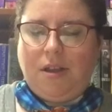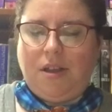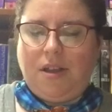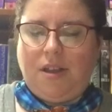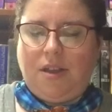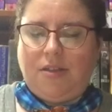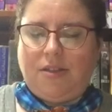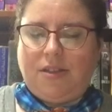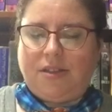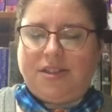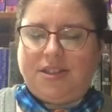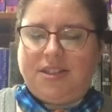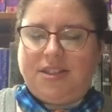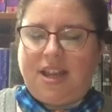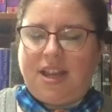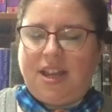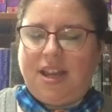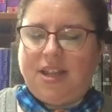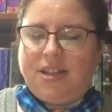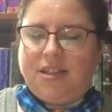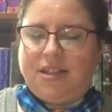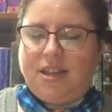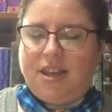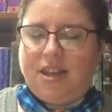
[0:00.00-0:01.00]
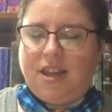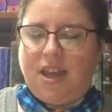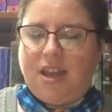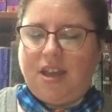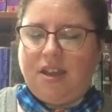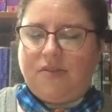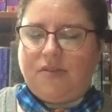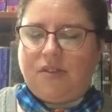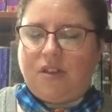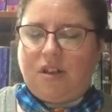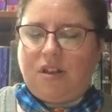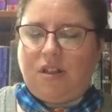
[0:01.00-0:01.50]
the steady
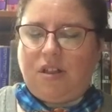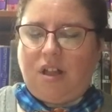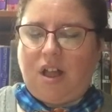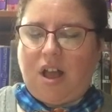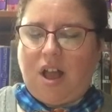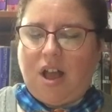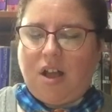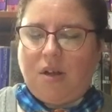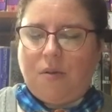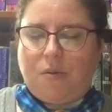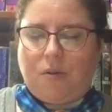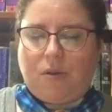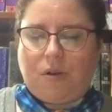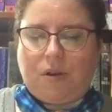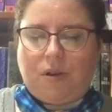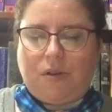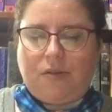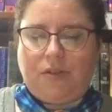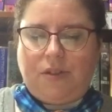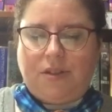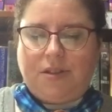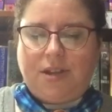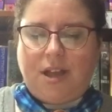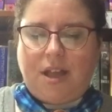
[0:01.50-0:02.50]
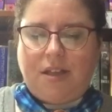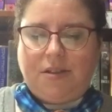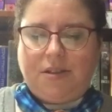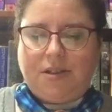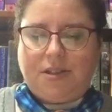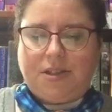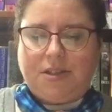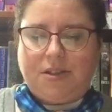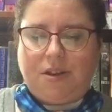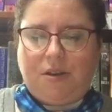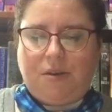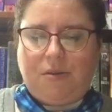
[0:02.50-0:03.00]
ticking of the clockwork of the
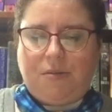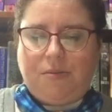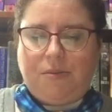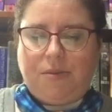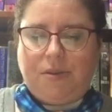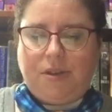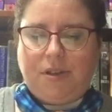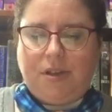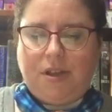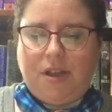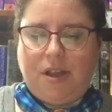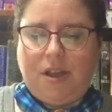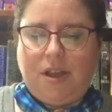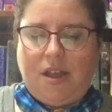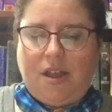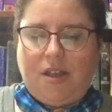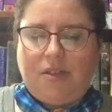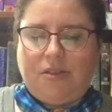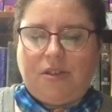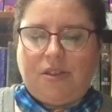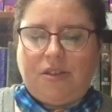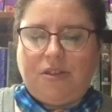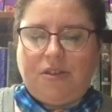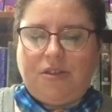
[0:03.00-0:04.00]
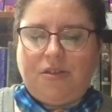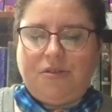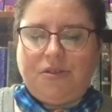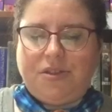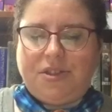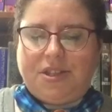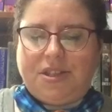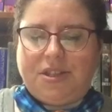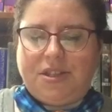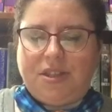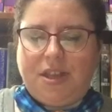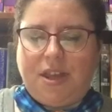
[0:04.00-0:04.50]
telescope, the little
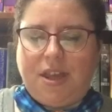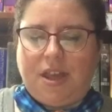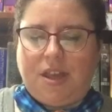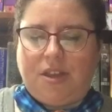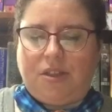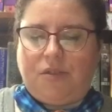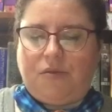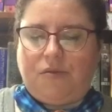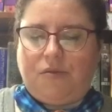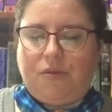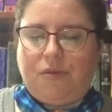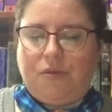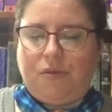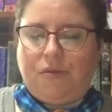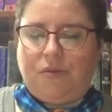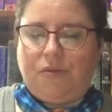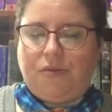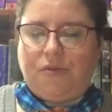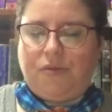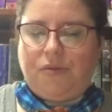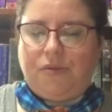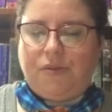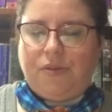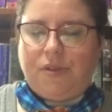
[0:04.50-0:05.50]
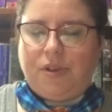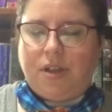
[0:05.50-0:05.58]
slit in the roof,